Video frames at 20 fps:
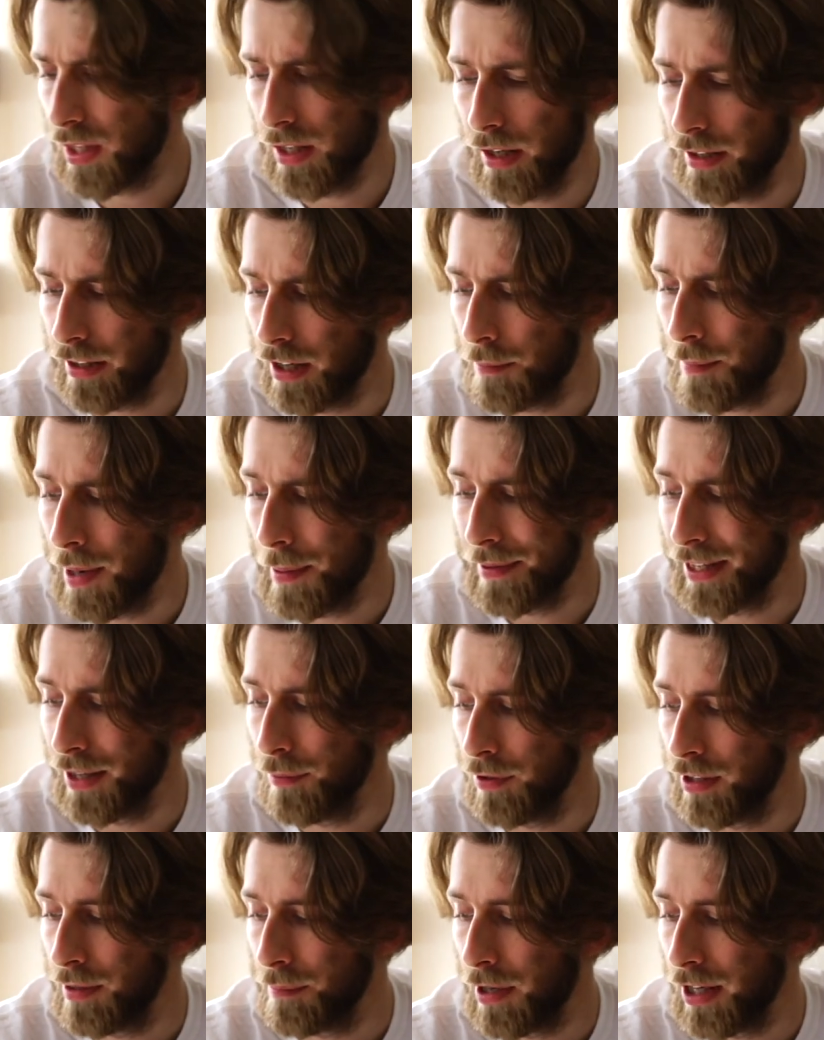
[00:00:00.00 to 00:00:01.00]
don't know, maybe they
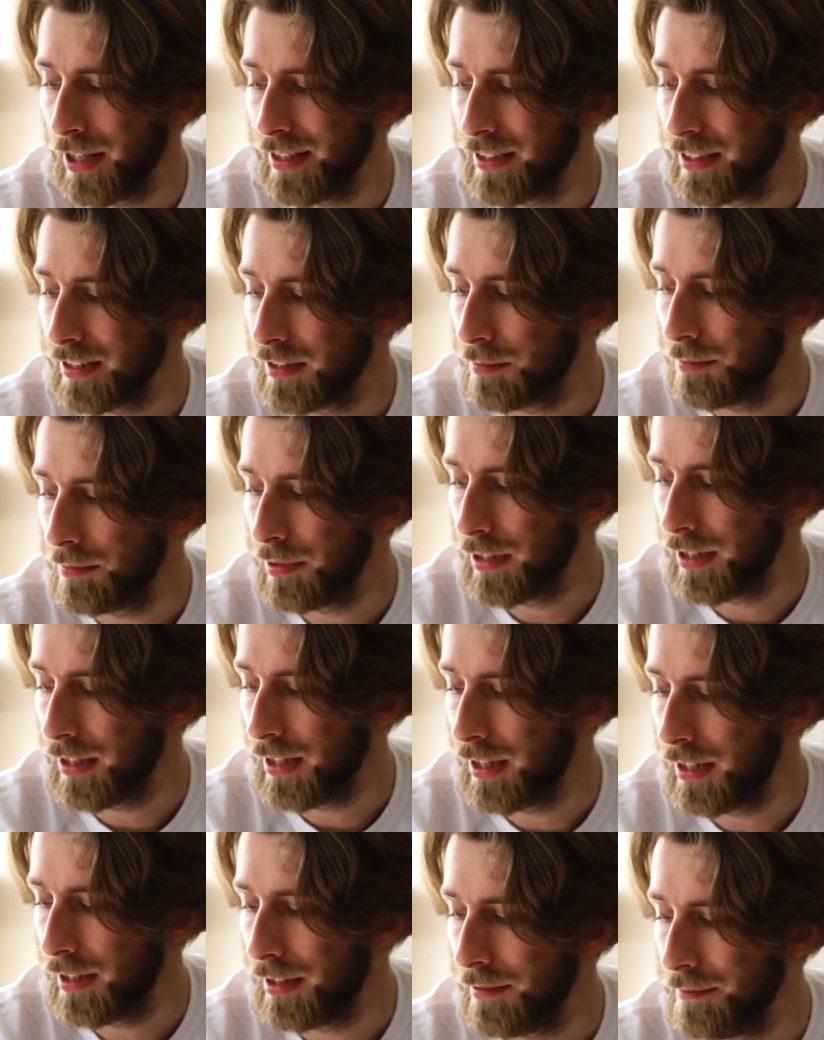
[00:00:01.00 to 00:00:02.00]
wouldn't have minded,
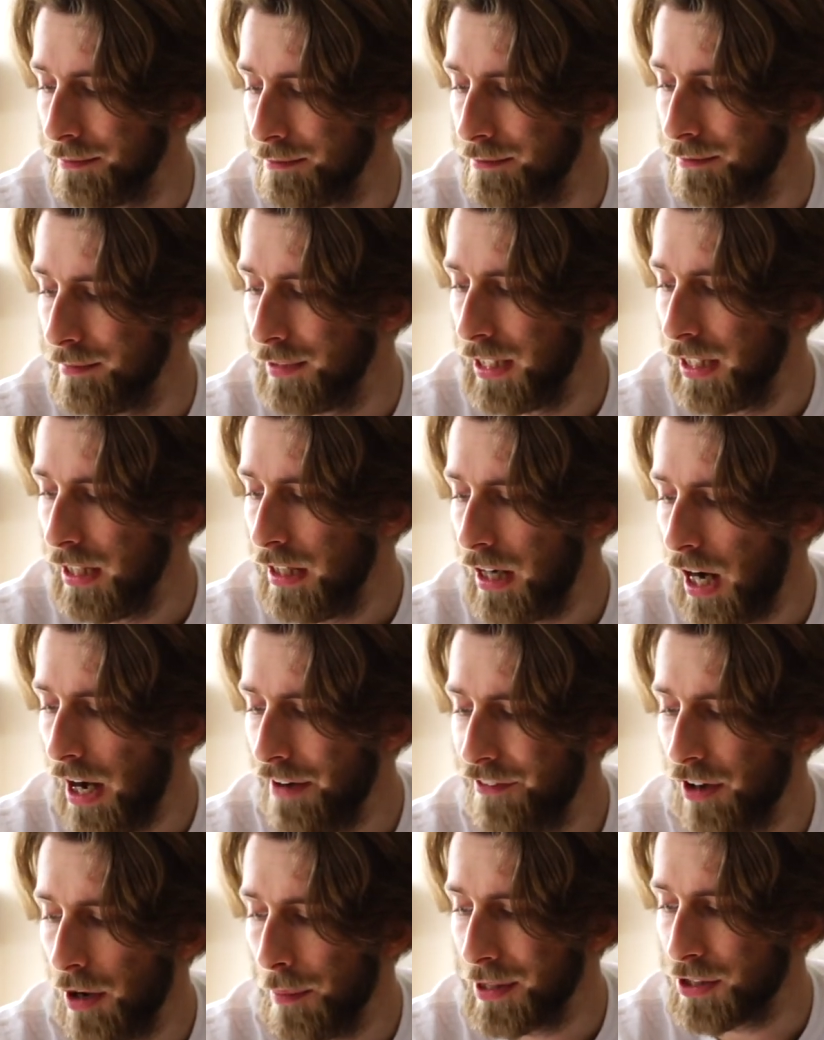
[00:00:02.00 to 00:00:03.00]
but I
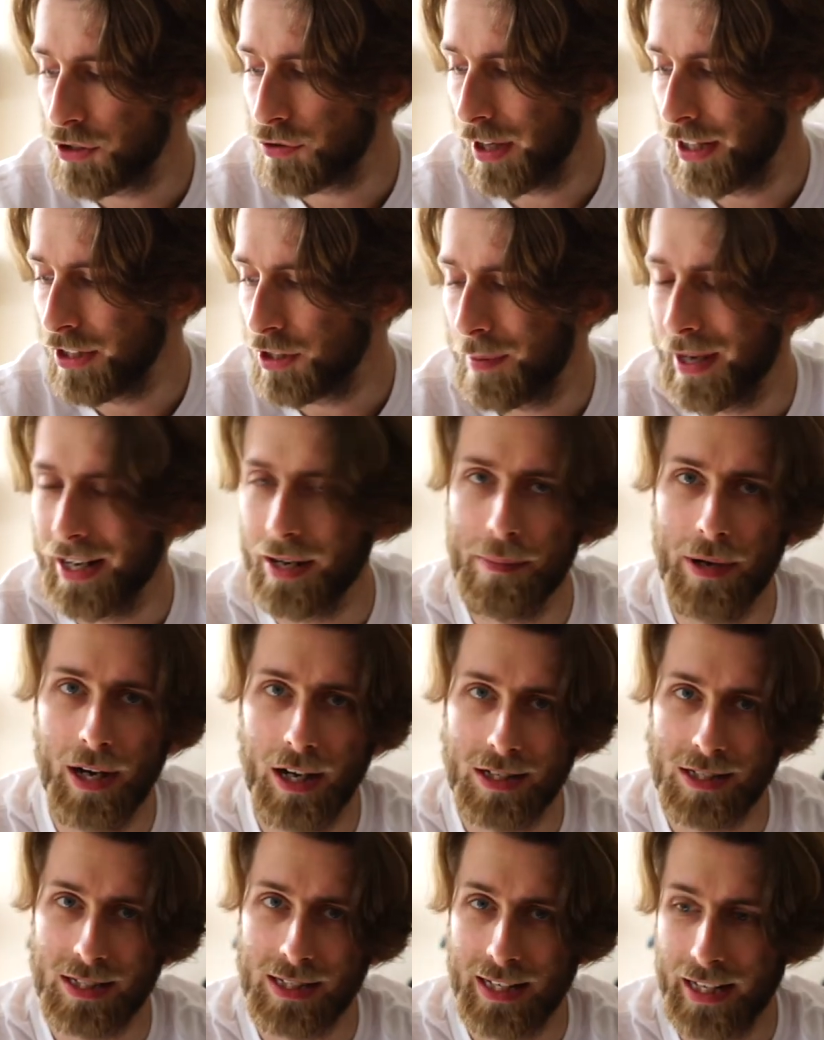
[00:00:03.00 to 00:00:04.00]
felt a bit strange about it
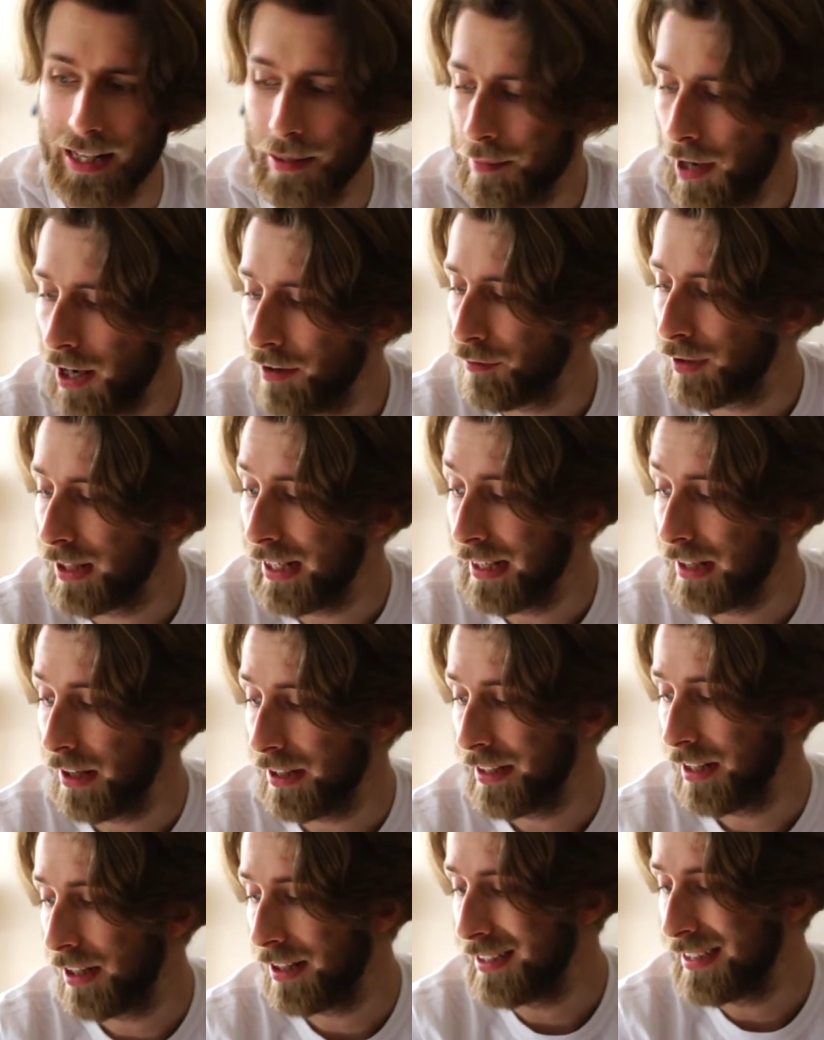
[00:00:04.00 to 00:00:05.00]
personally, but I really
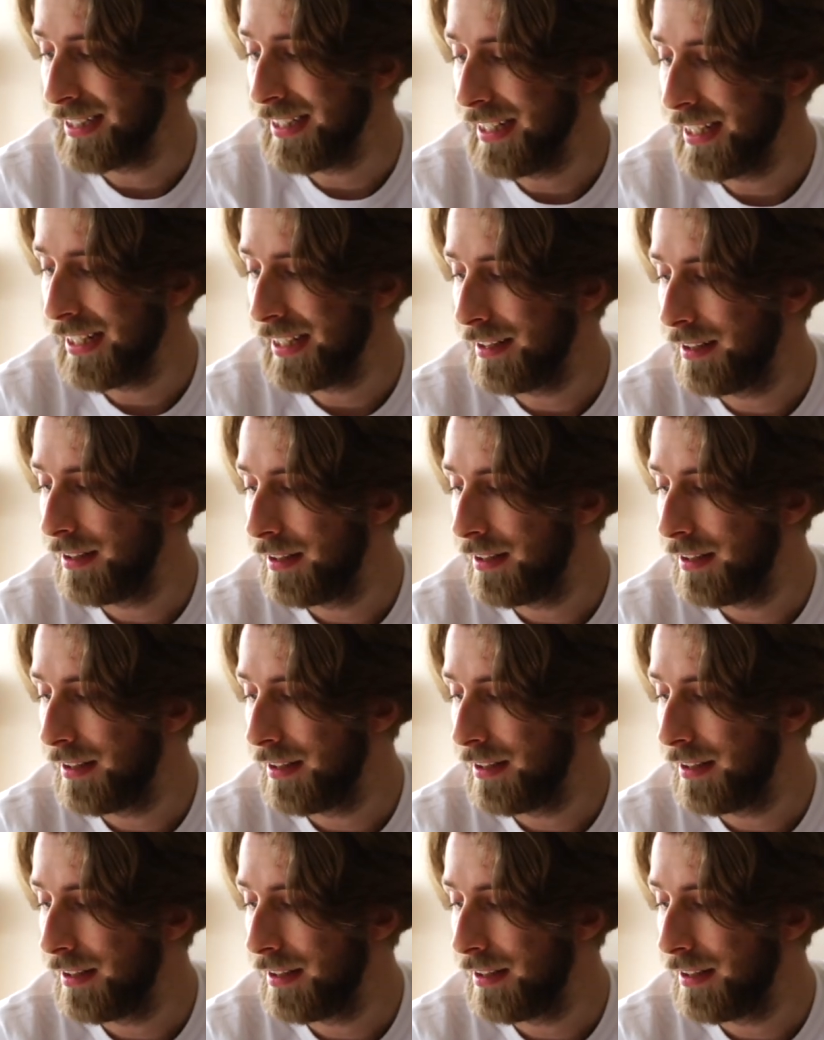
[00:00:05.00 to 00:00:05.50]
like the idea.